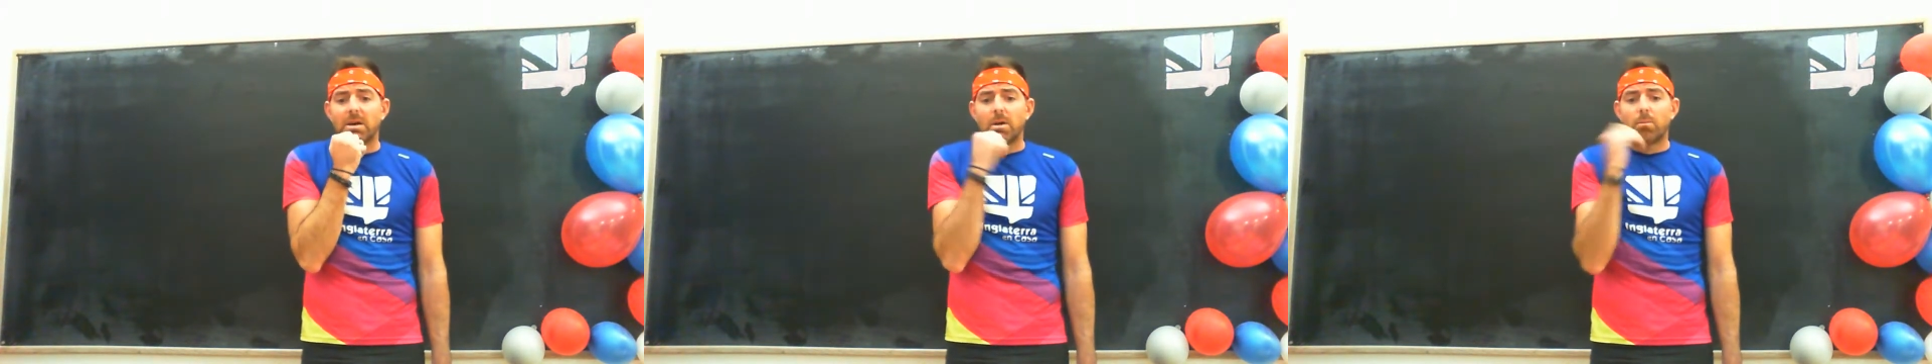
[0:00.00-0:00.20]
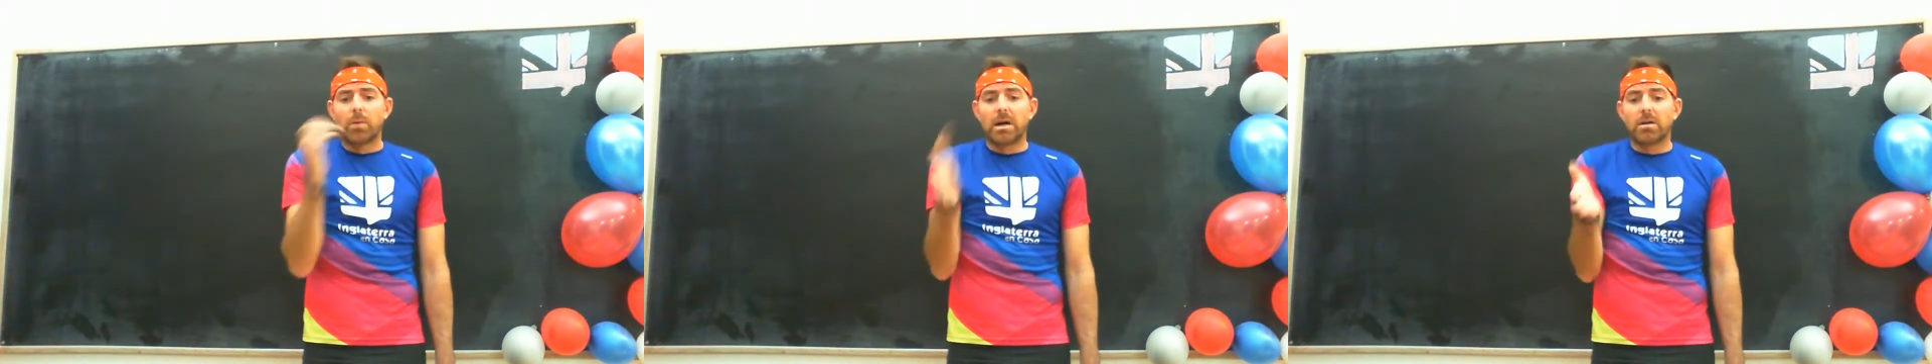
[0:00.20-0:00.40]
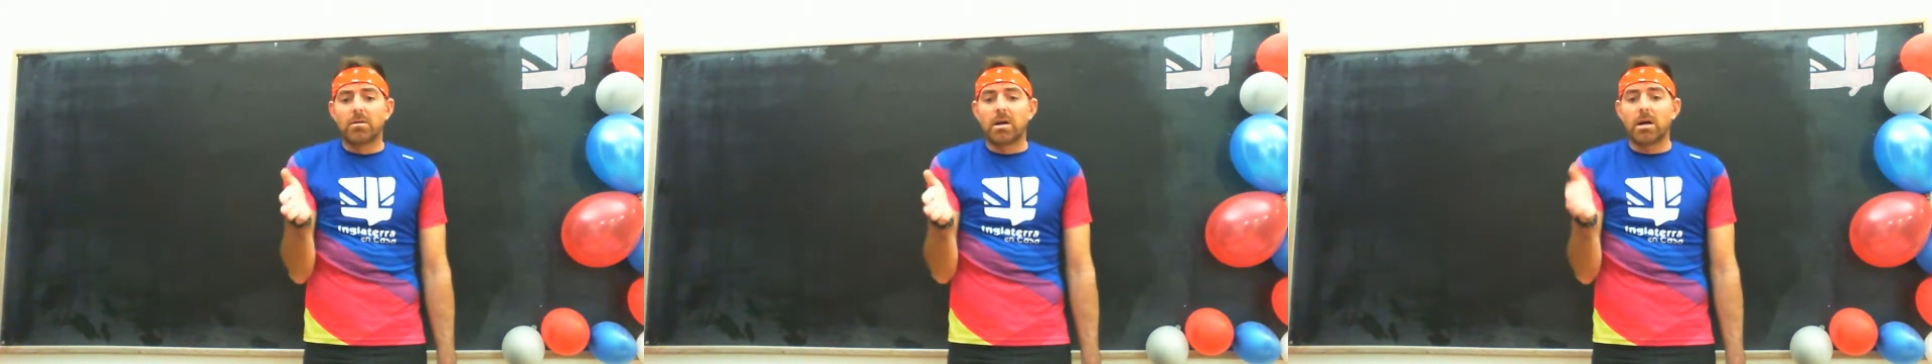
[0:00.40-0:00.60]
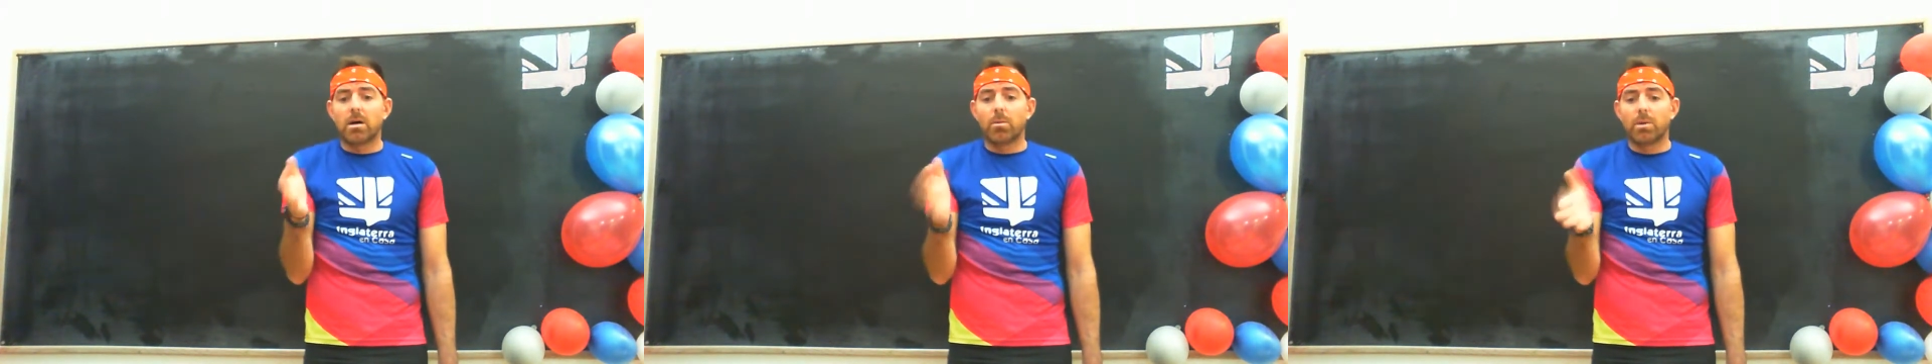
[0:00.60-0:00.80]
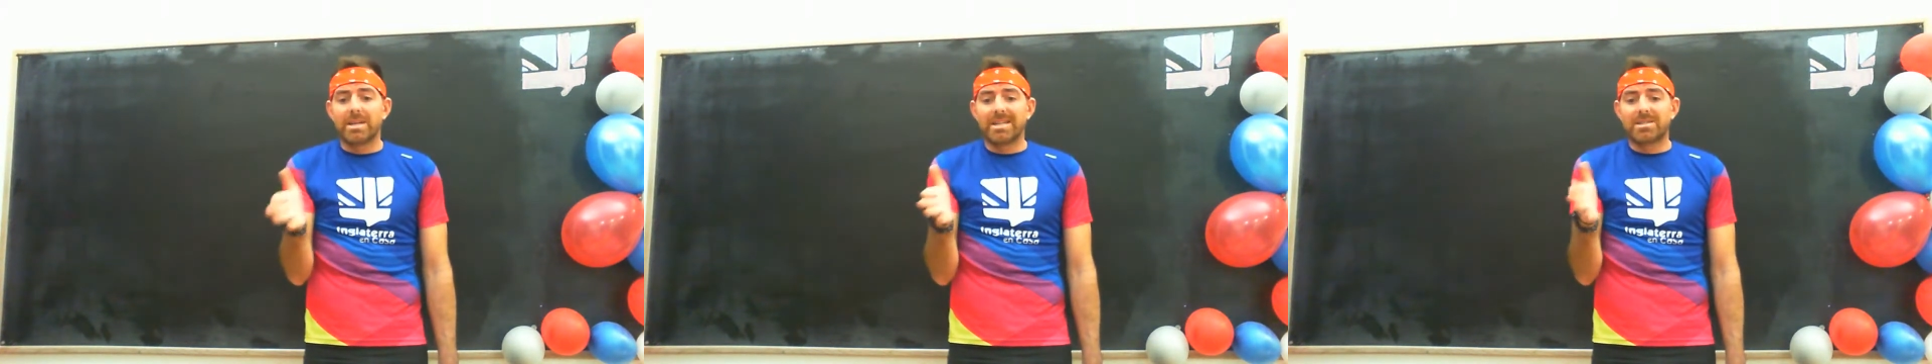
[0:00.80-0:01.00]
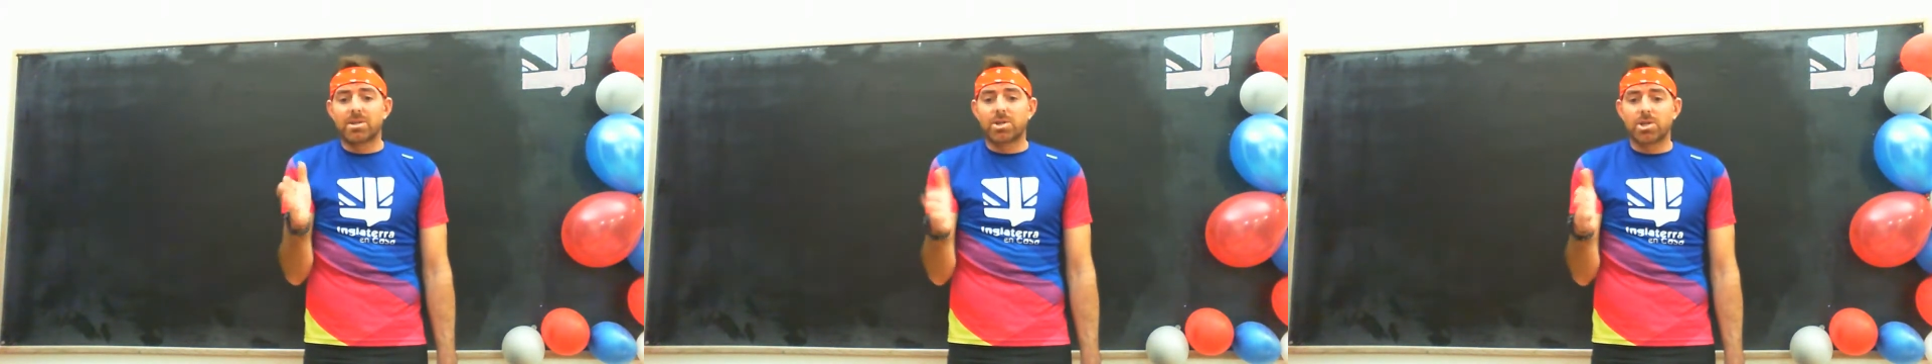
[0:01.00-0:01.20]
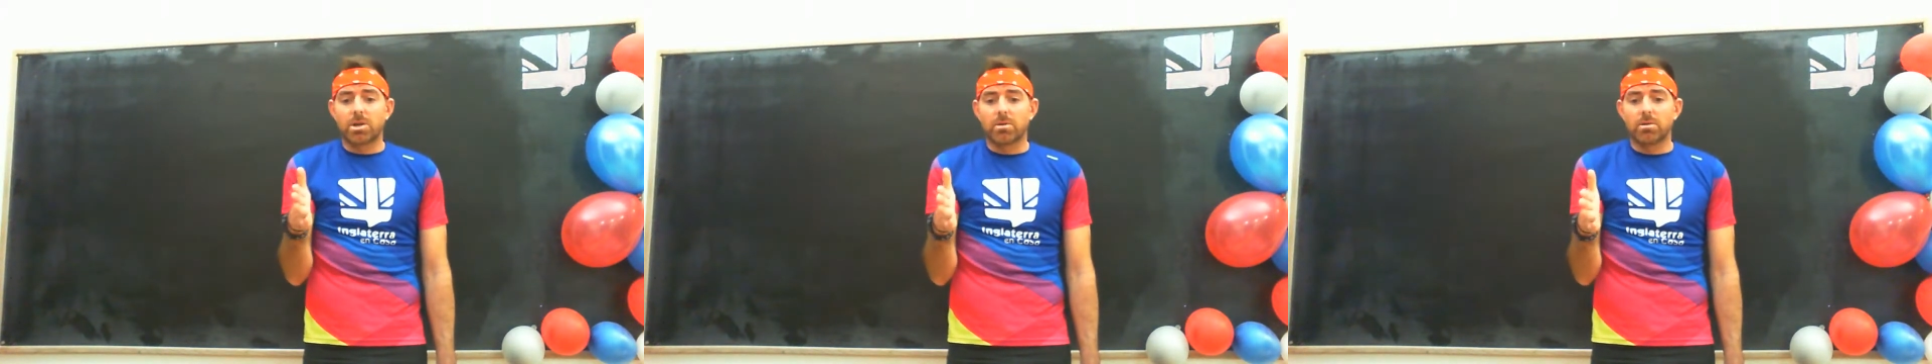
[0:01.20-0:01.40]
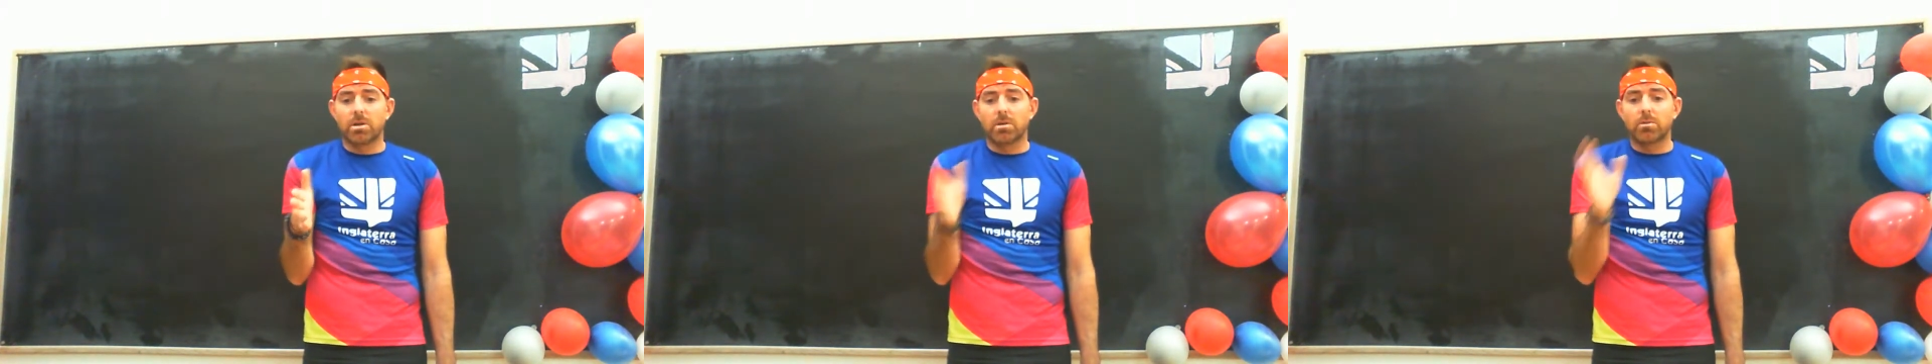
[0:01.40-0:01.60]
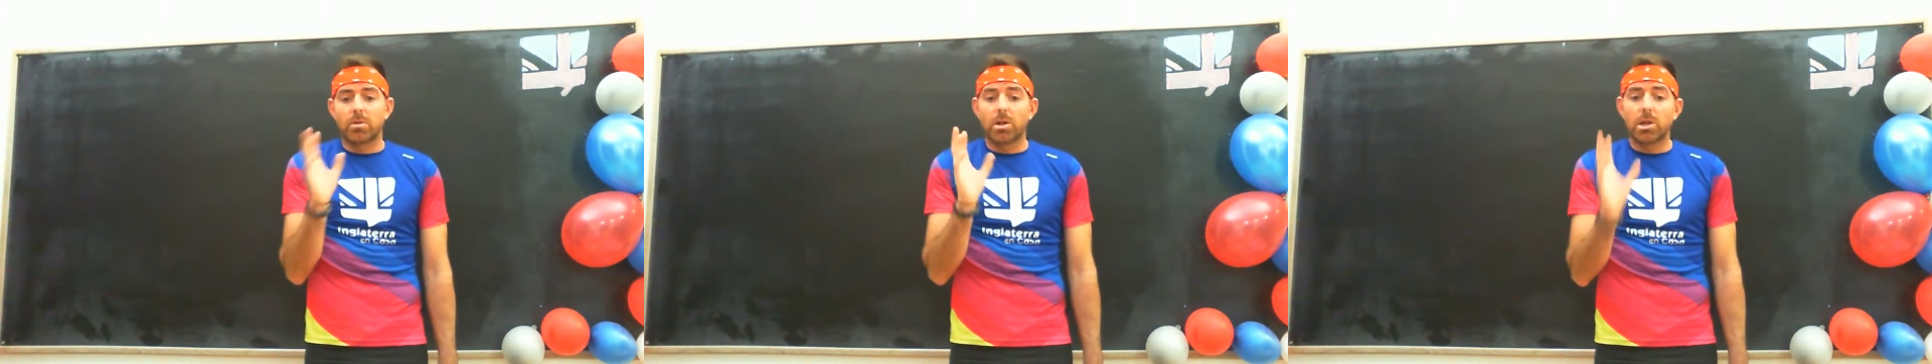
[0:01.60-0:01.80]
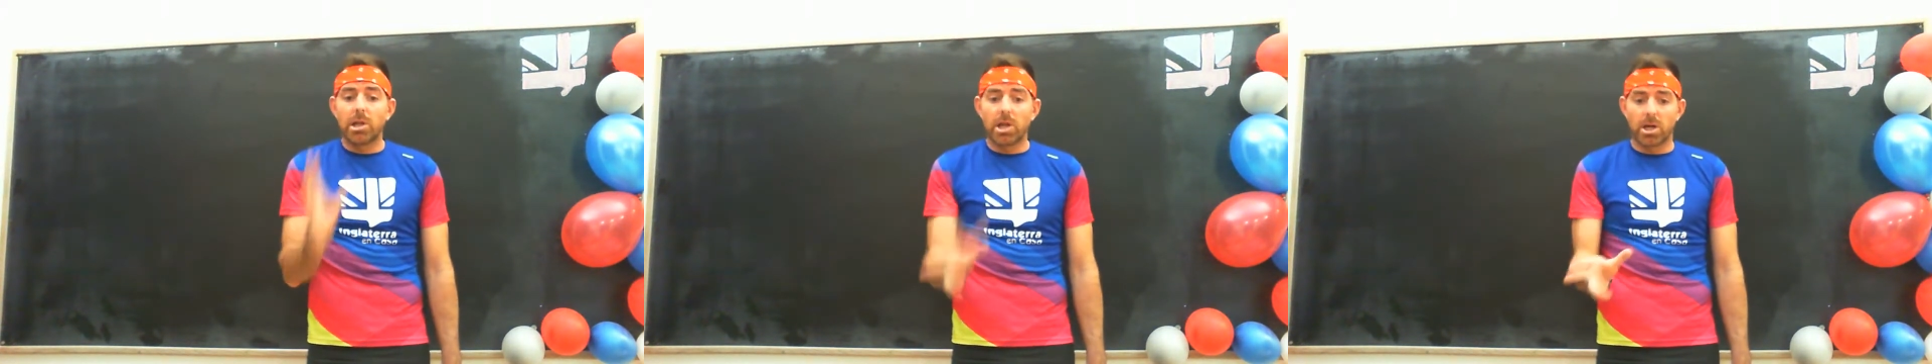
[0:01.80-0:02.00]
Well, I wanted to show you,
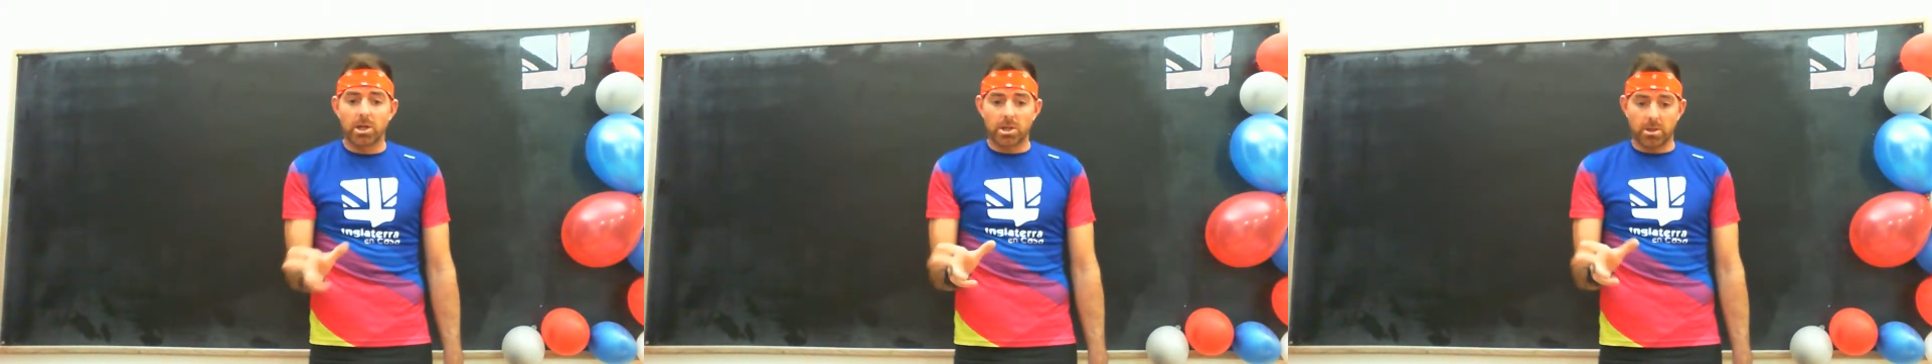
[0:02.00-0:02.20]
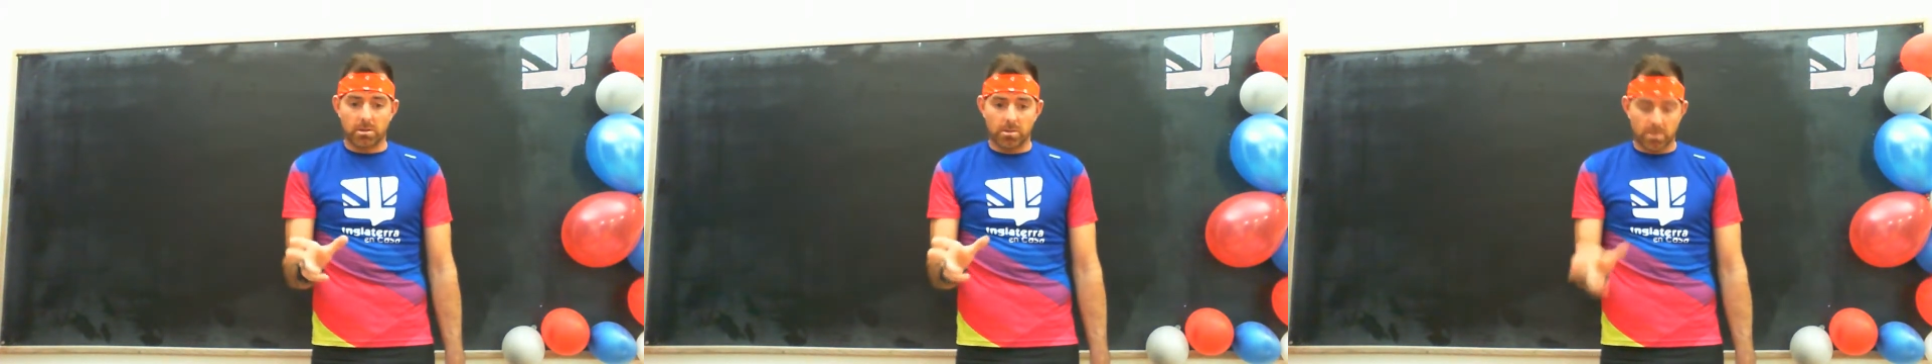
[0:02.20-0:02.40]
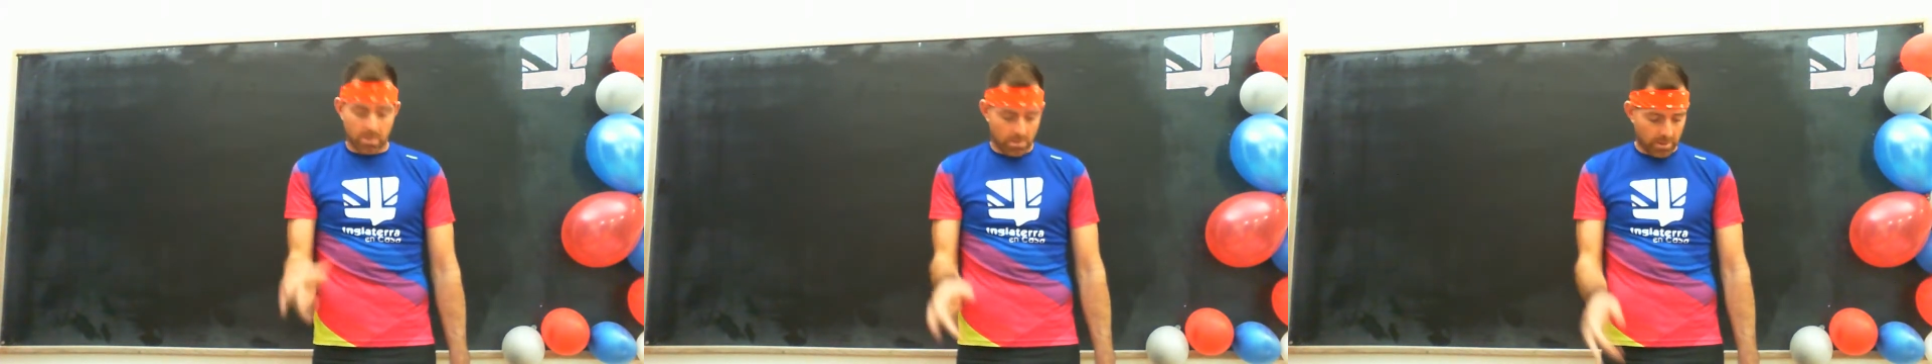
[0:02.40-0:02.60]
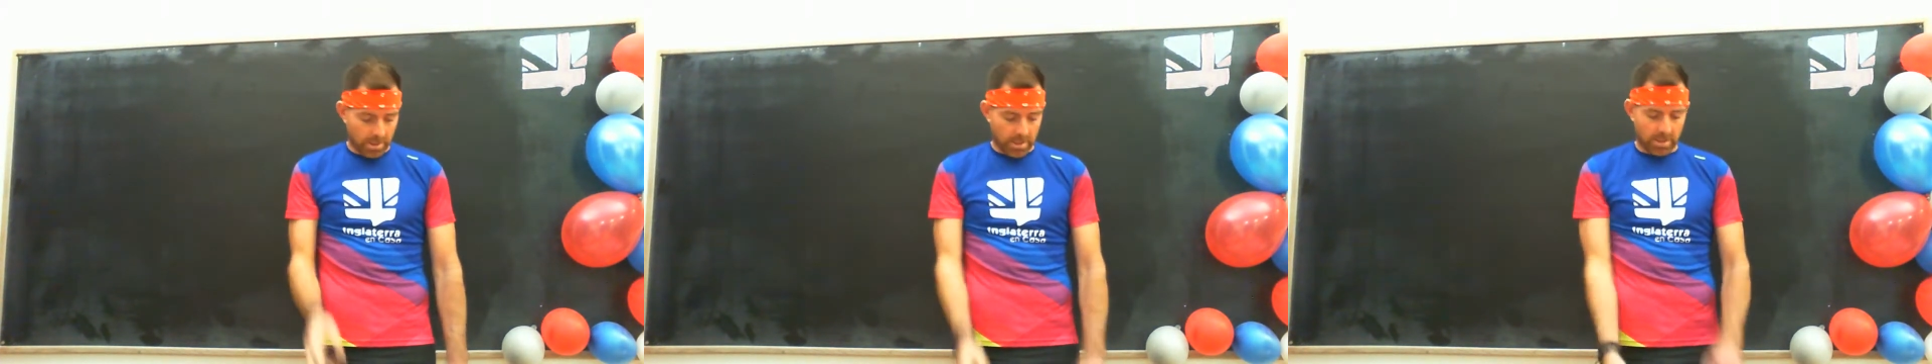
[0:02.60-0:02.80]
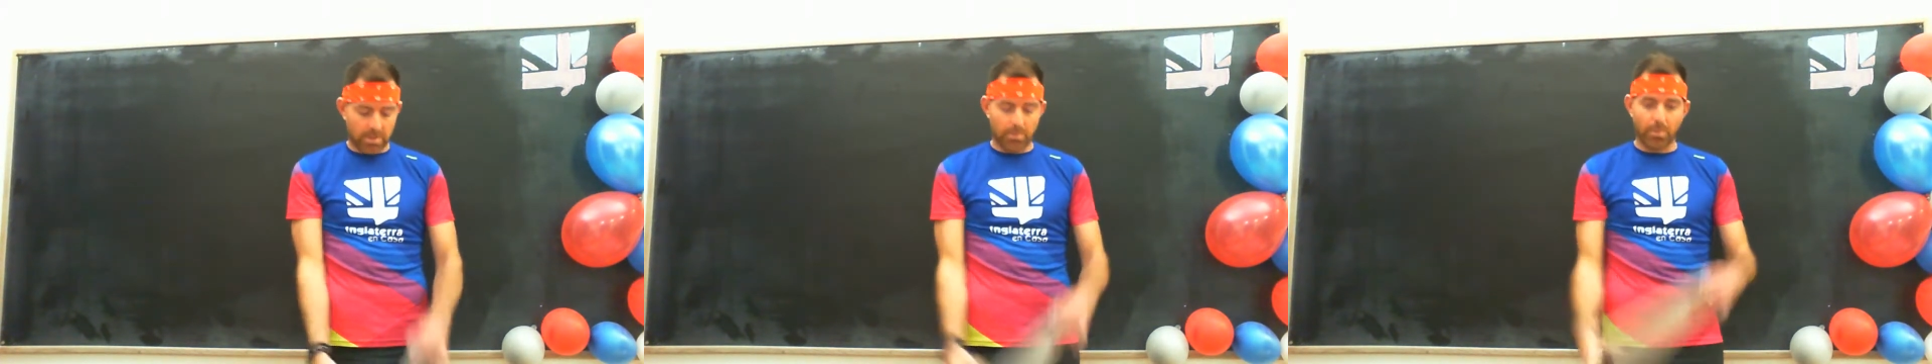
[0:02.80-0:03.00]
look, okay?